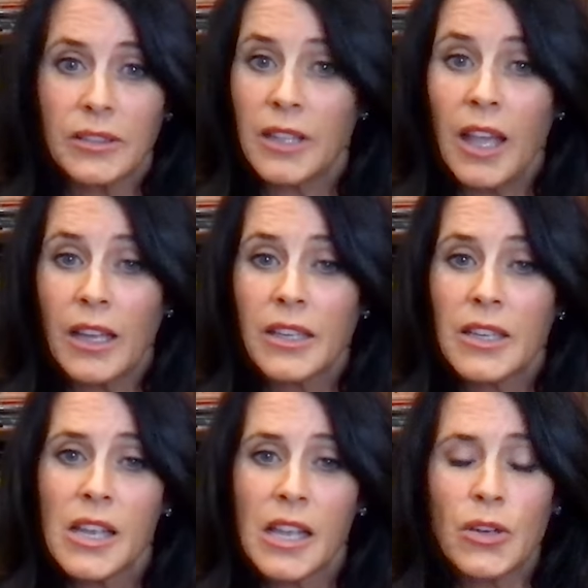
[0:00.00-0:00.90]
Yeah.
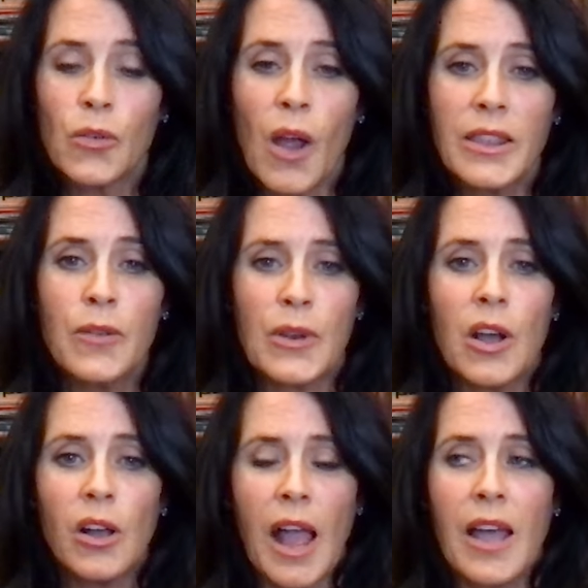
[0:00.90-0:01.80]
So I think we
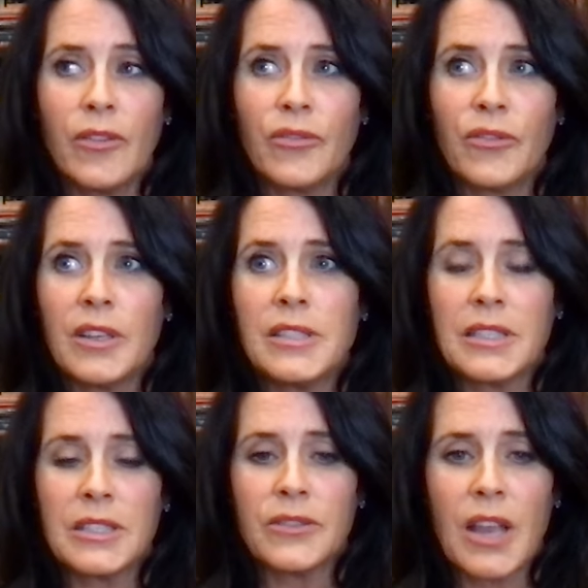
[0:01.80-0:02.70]
all have
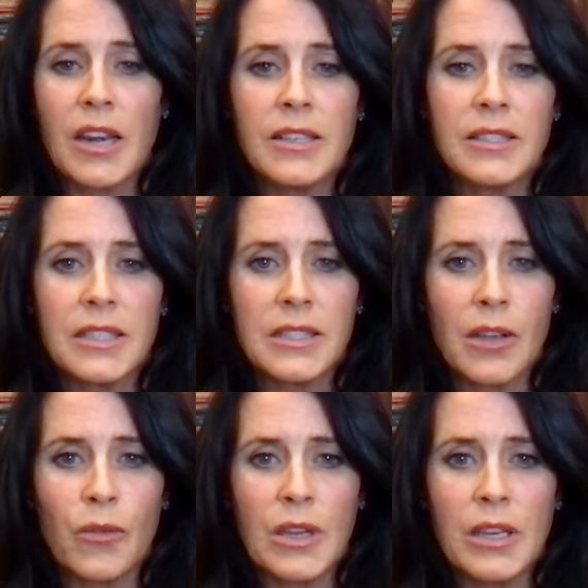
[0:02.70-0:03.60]
addictive tendencies that we.